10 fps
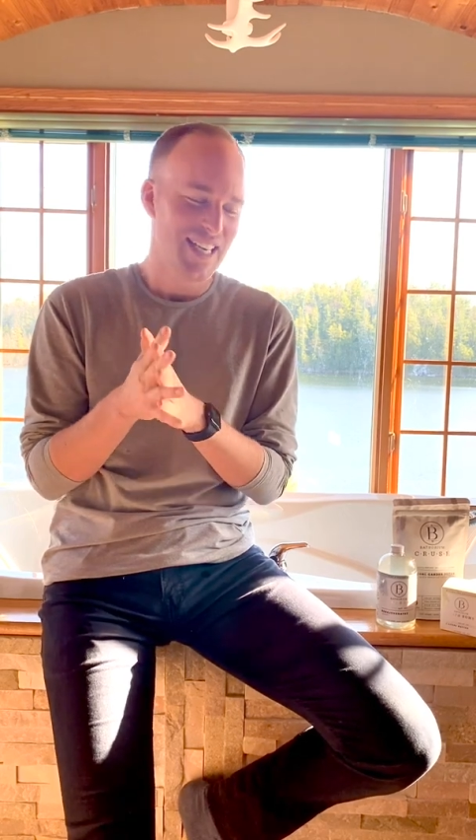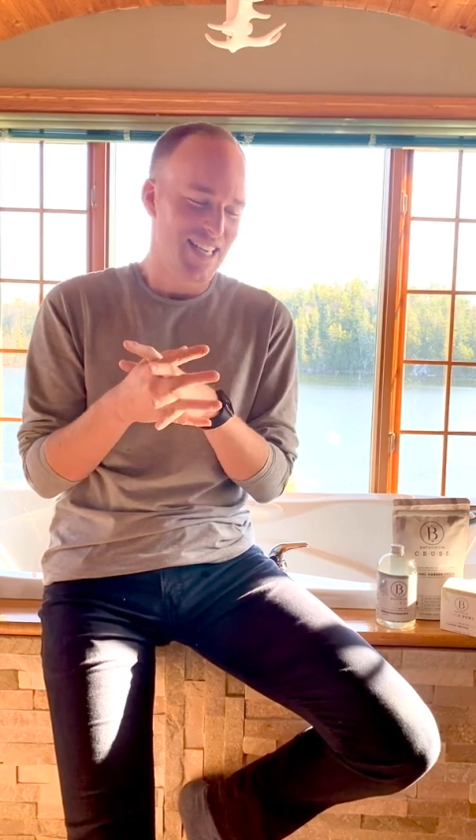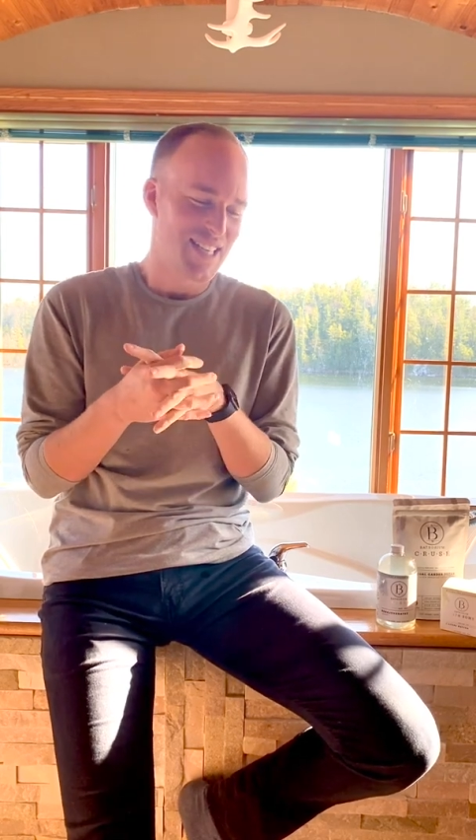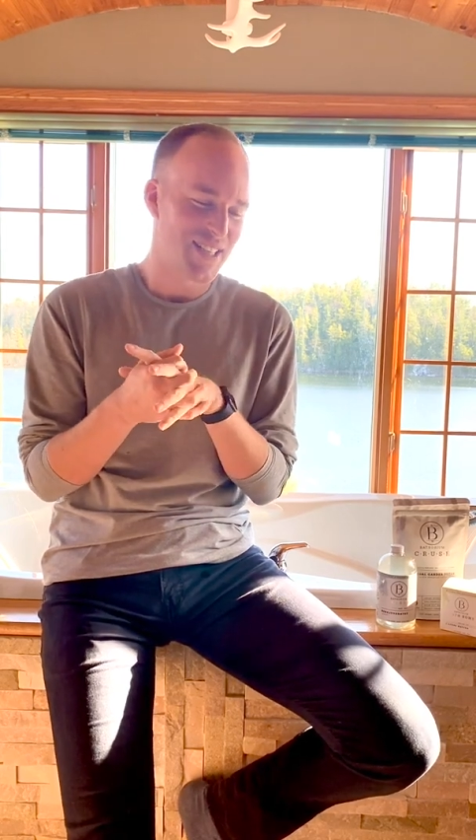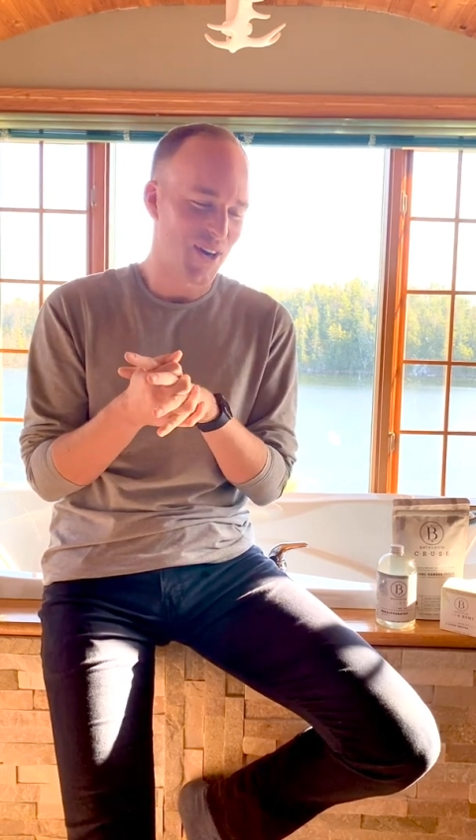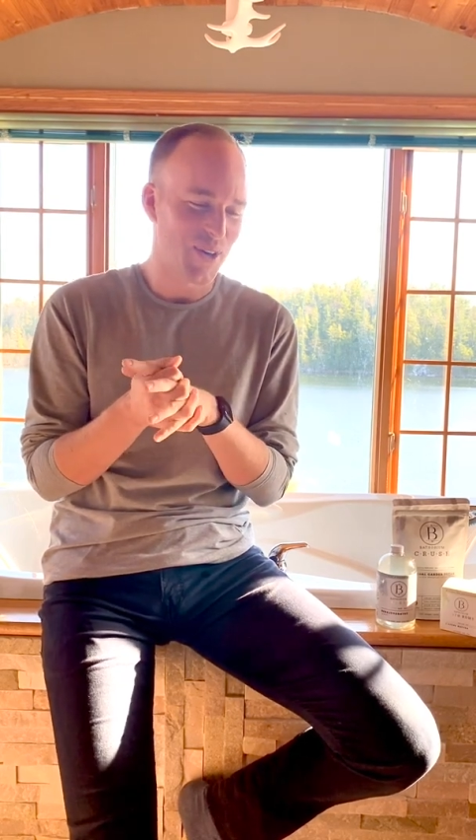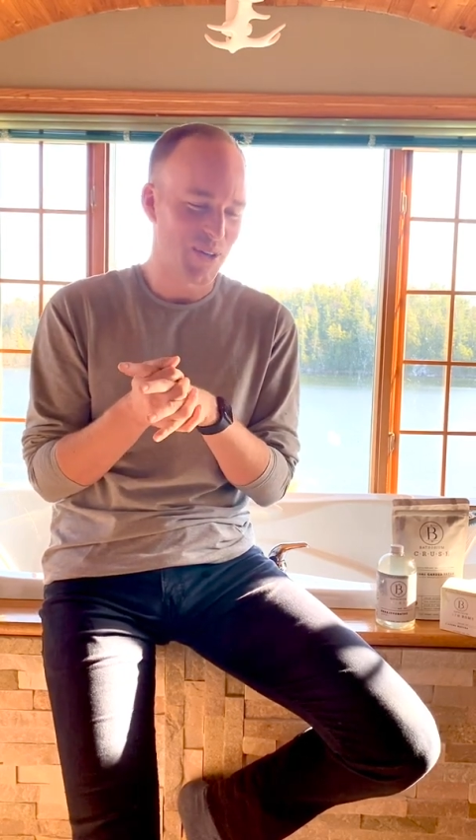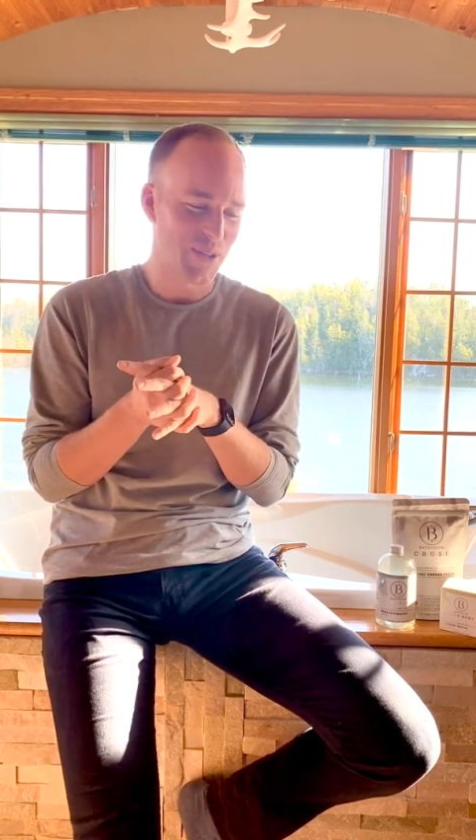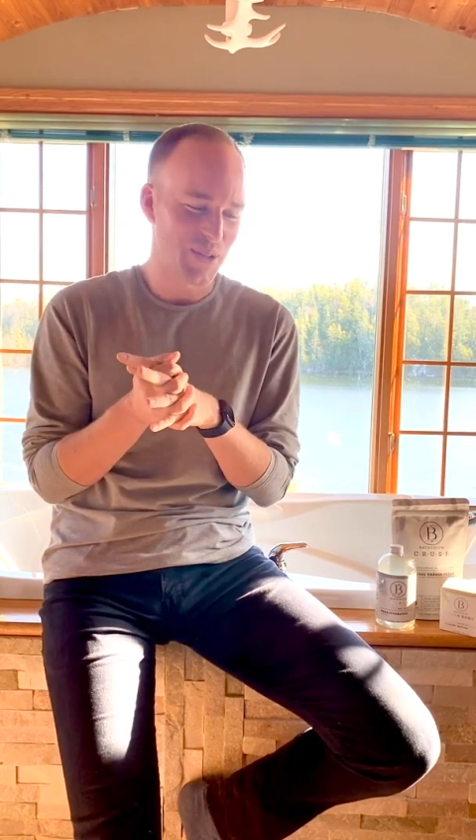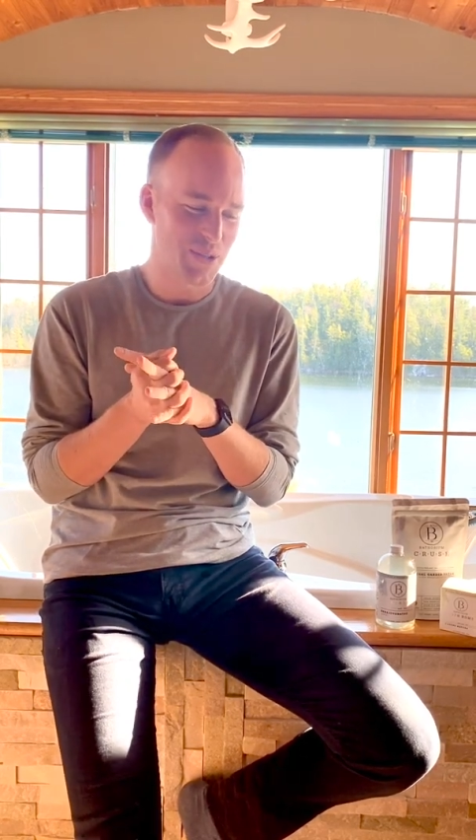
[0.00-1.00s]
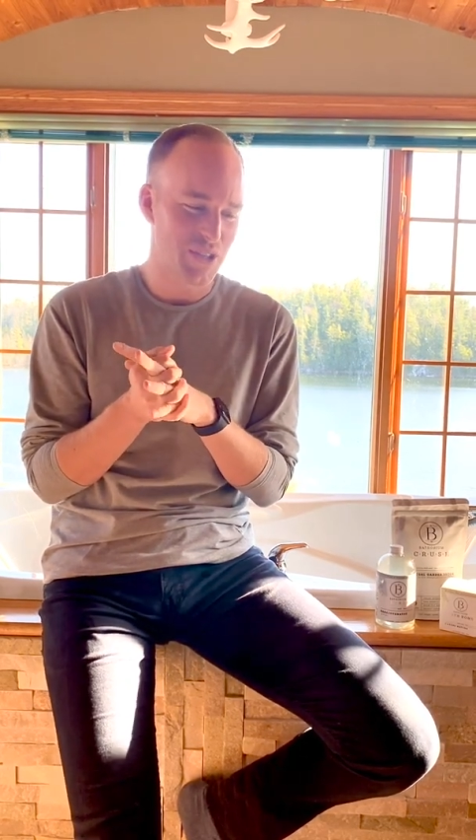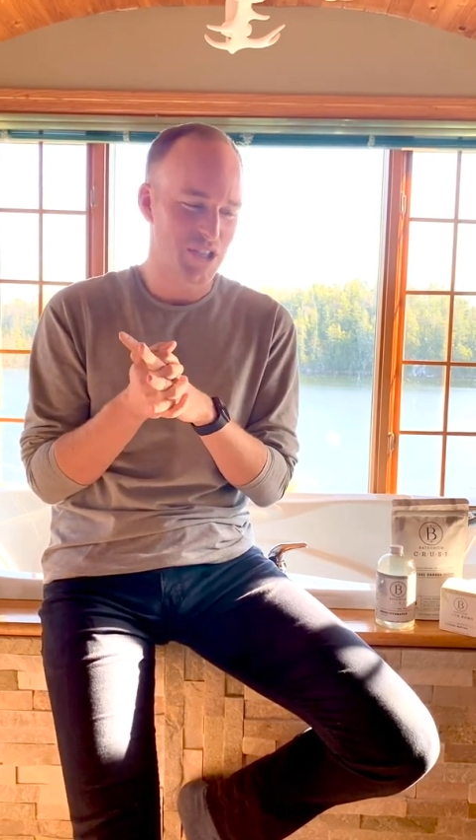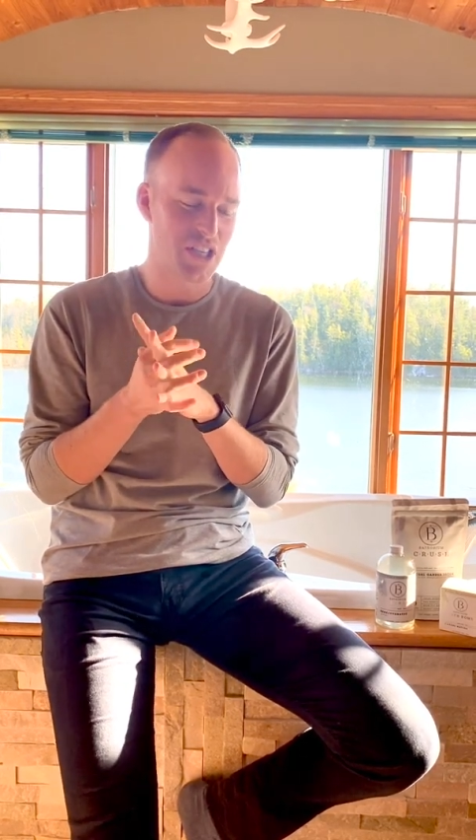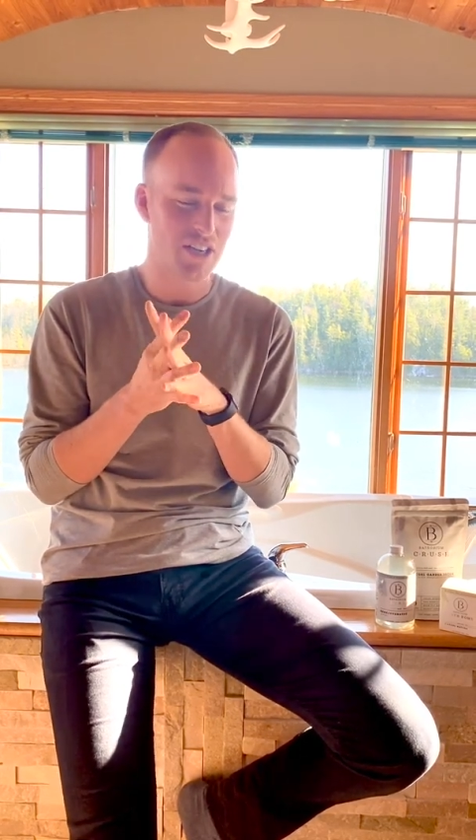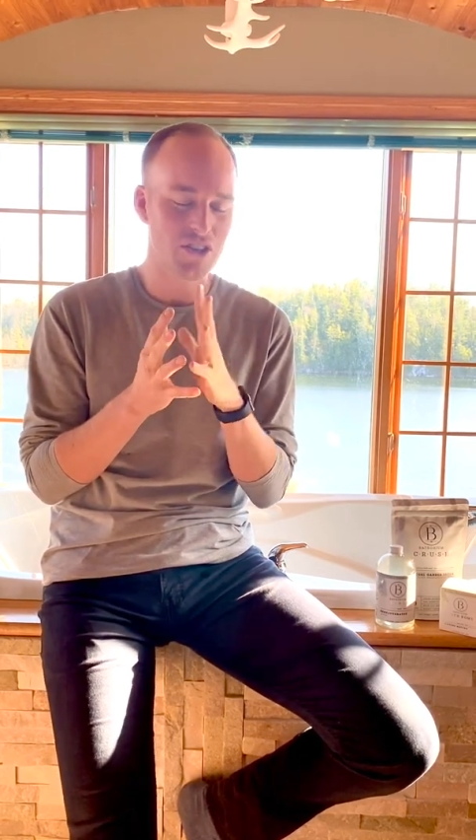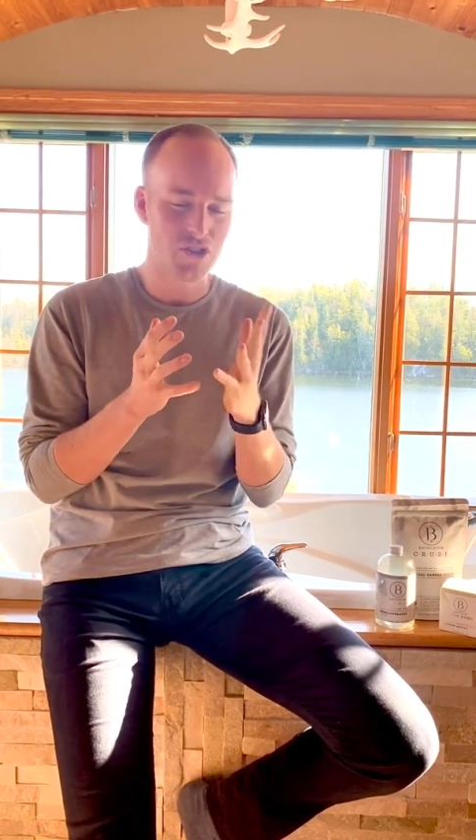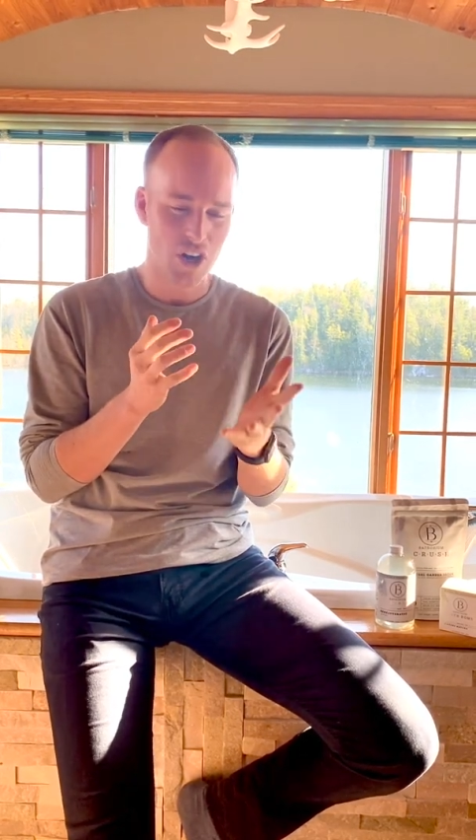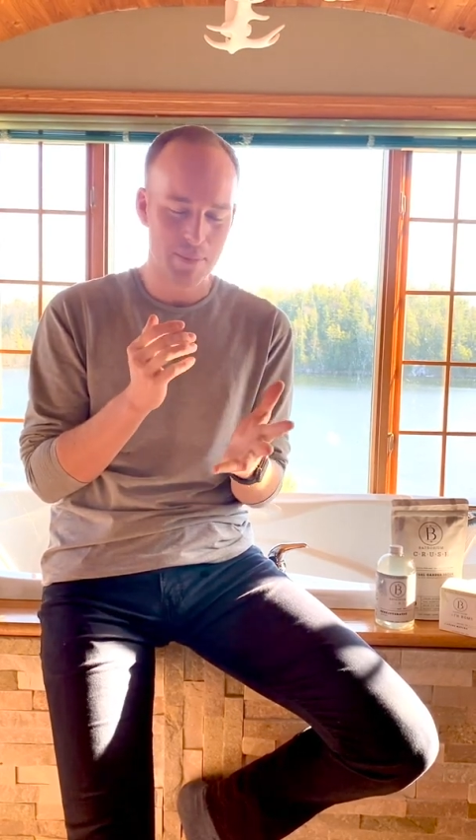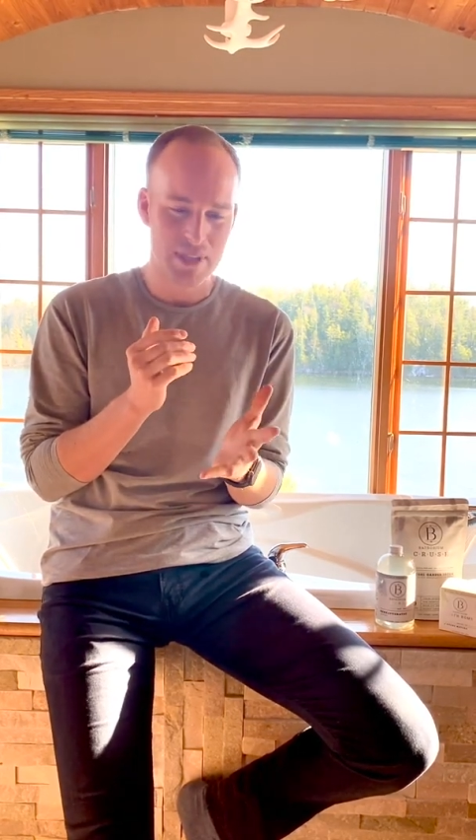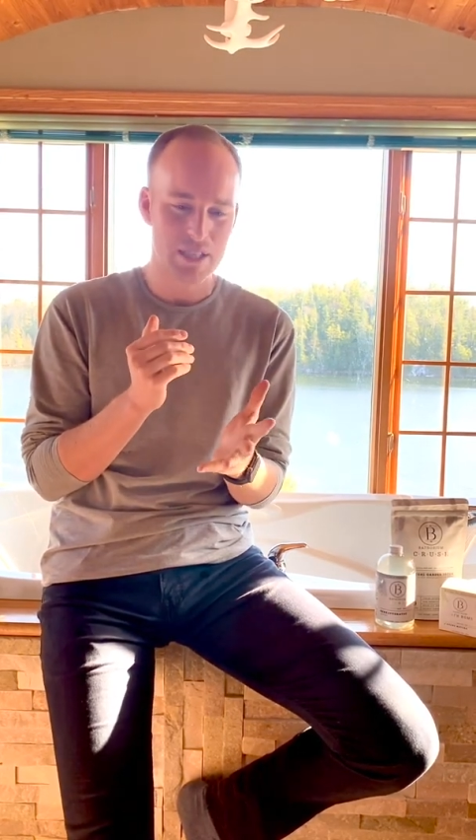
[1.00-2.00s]
So she starts
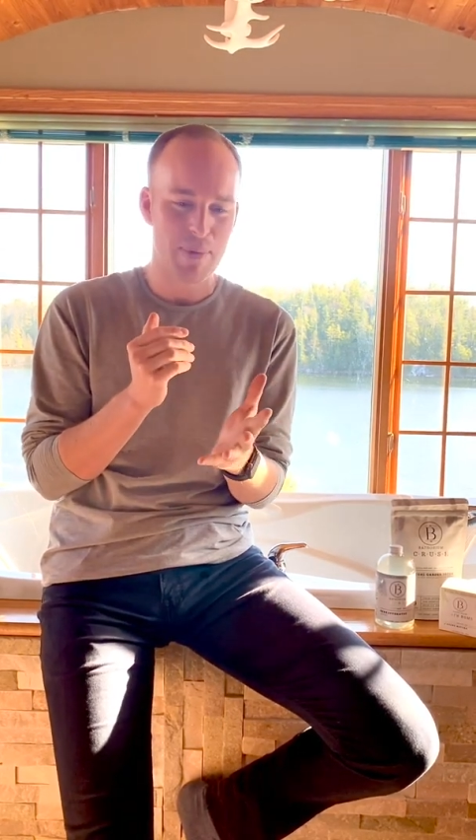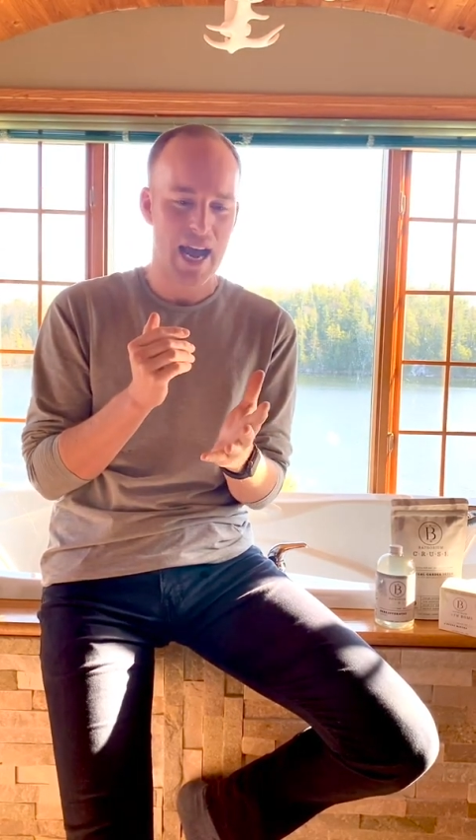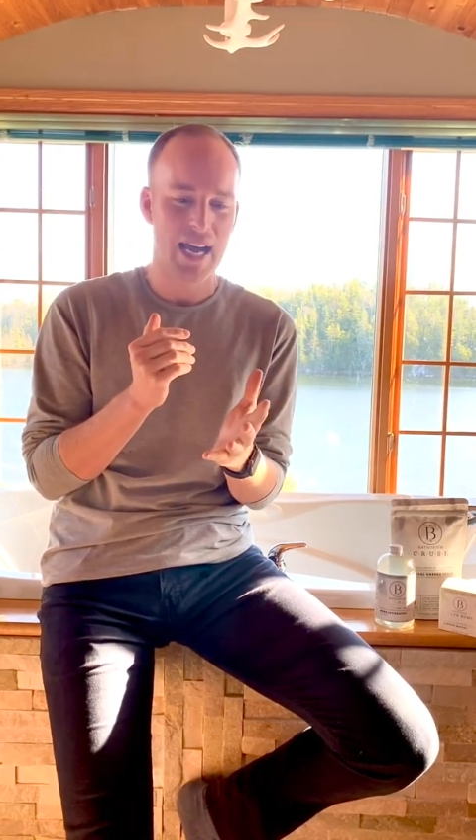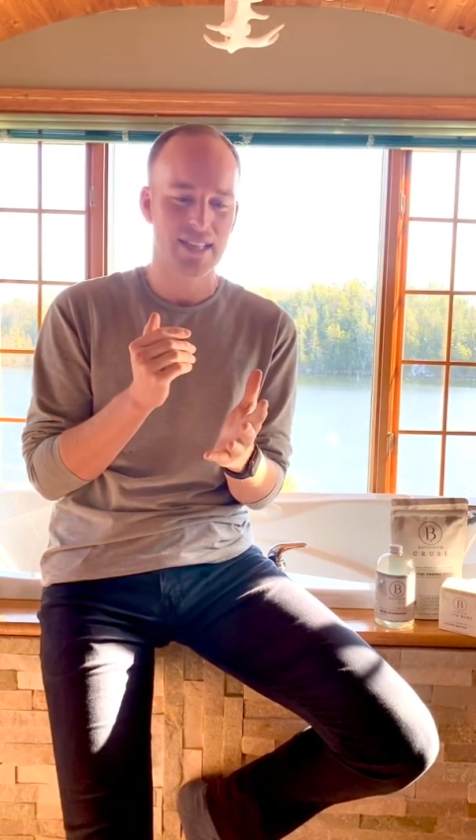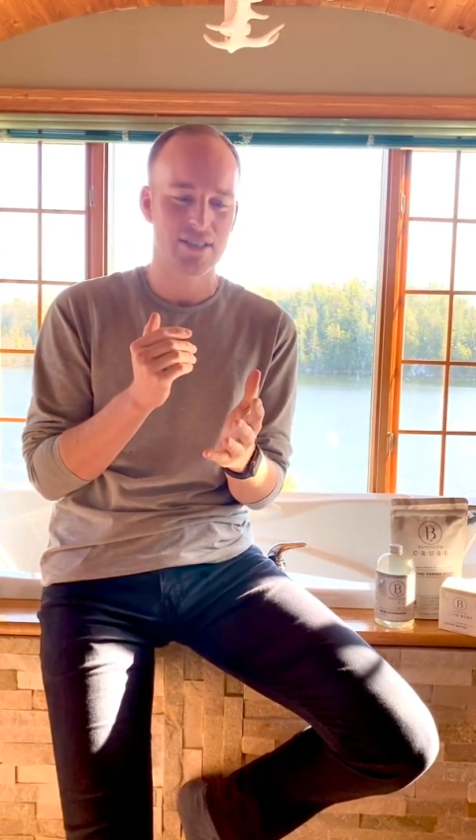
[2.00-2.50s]
drawing me this bath